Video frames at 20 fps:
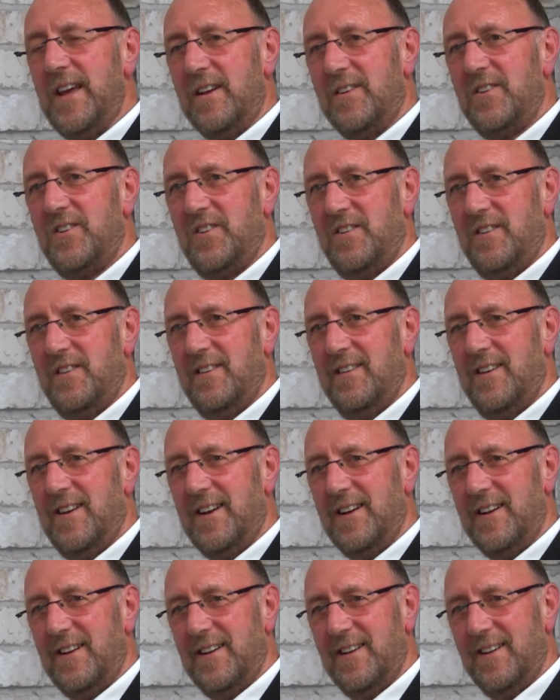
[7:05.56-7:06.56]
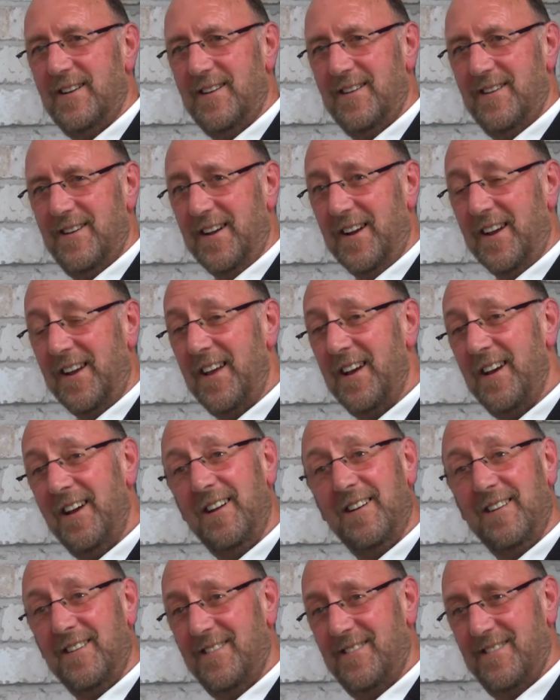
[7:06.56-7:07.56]
Yes, uh, and
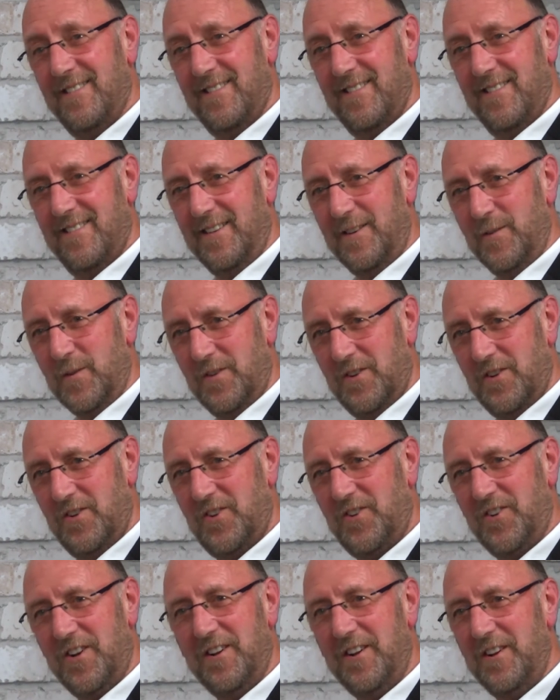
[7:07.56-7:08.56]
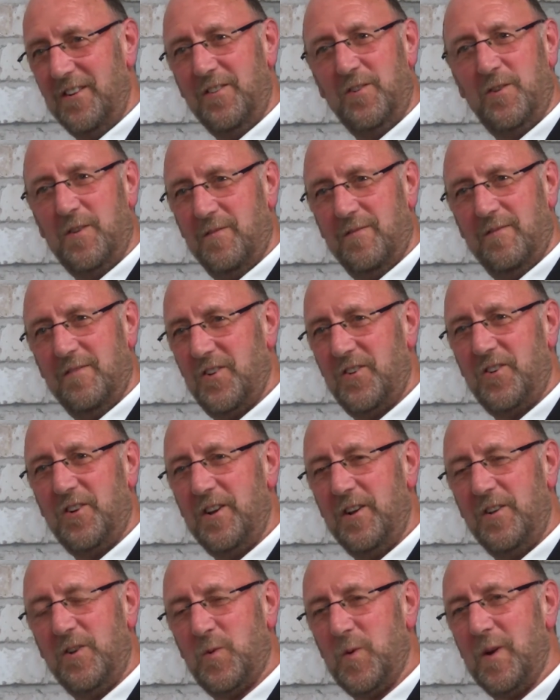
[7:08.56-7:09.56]
again, it was a strange,
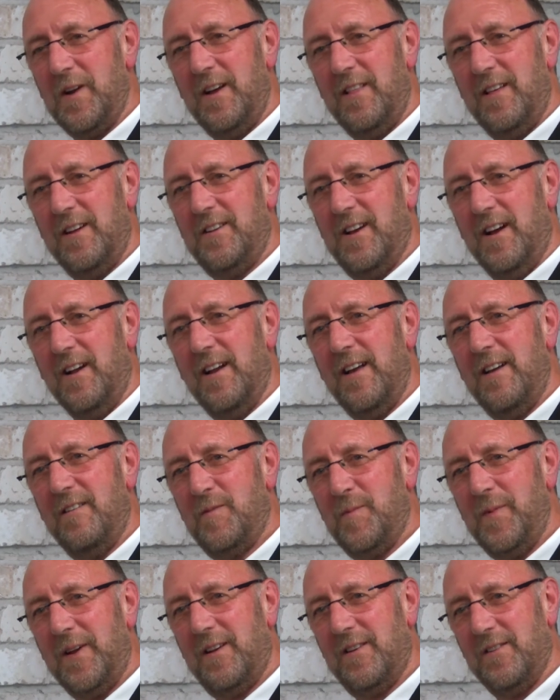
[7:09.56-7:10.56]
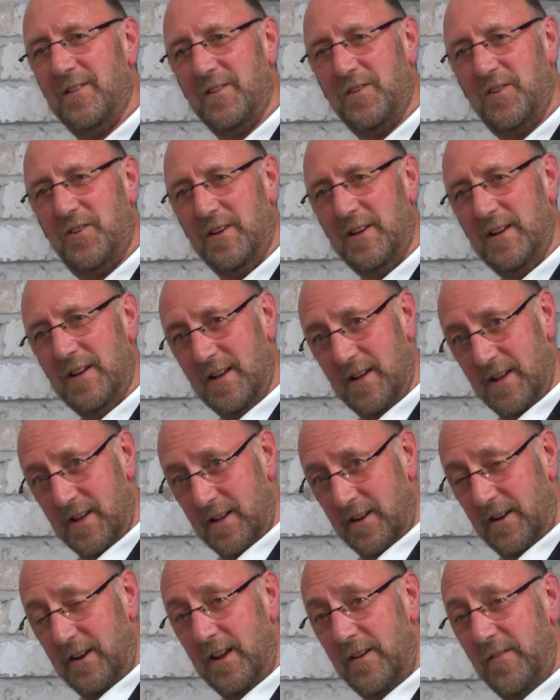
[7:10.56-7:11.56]
strange way that I left, because
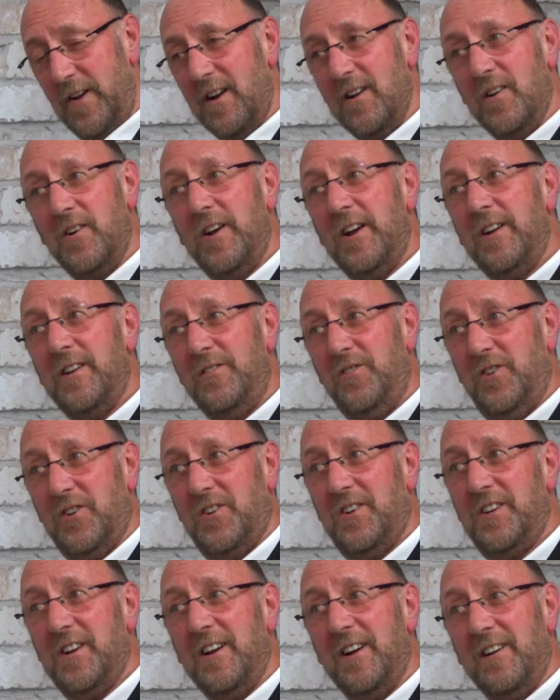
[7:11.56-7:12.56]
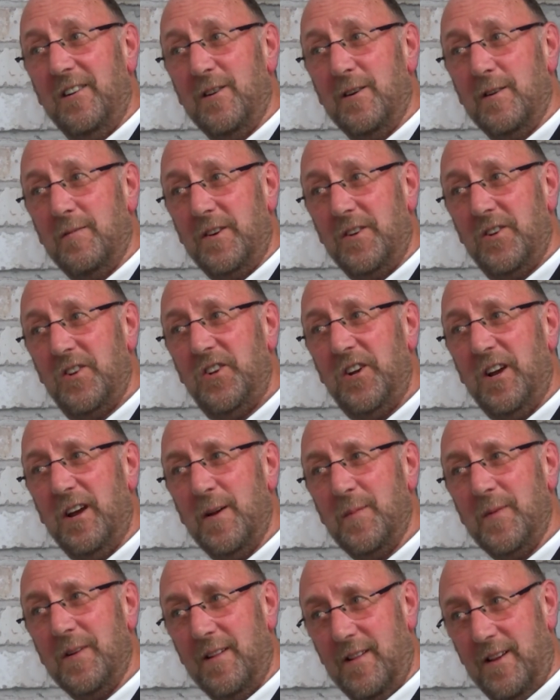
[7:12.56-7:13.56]
David Lloyd had just taken over as
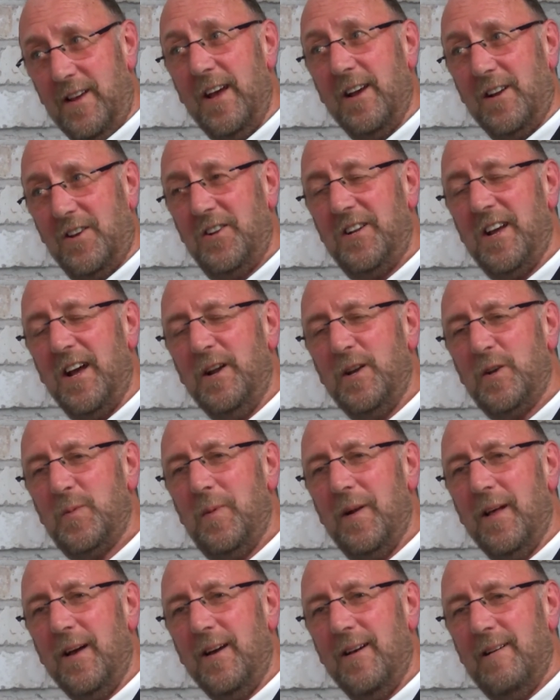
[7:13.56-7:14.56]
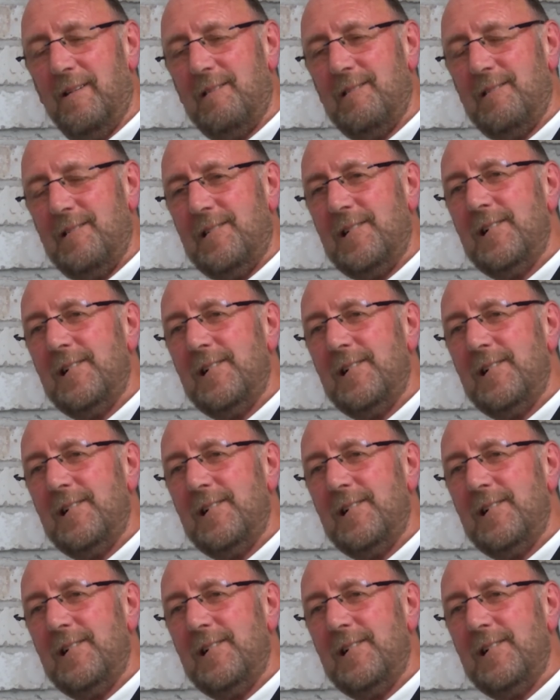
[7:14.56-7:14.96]
chairman, the ex-tennis player, yeah.